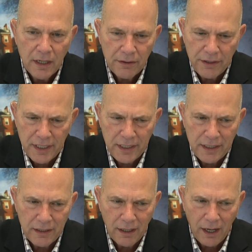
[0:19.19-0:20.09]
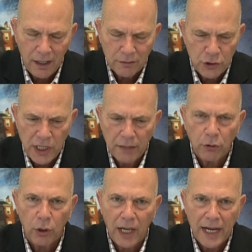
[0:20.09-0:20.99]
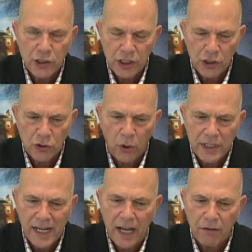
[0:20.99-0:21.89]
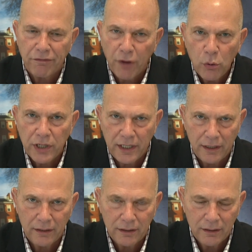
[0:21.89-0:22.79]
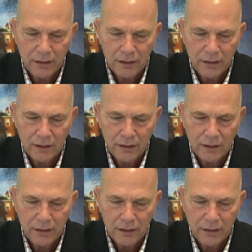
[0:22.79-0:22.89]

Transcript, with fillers: the uh, general election is all you got to vote in.